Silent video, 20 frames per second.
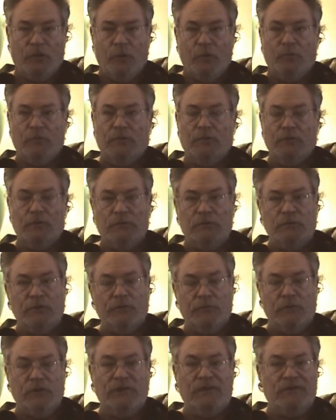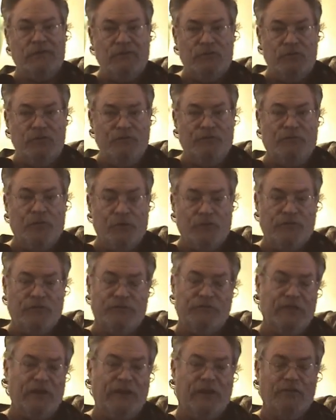So, literally, you
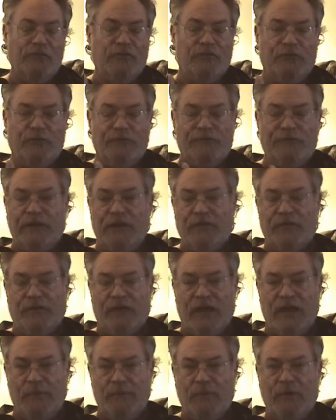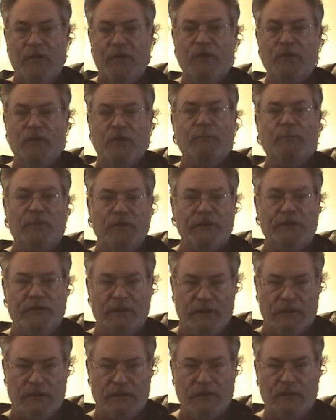folks have taken yourself out of the game
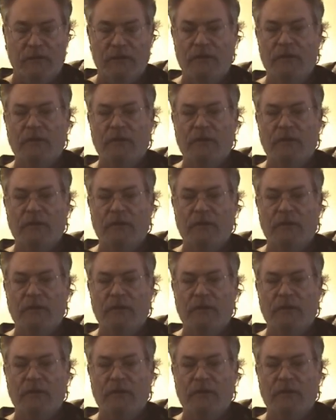completely.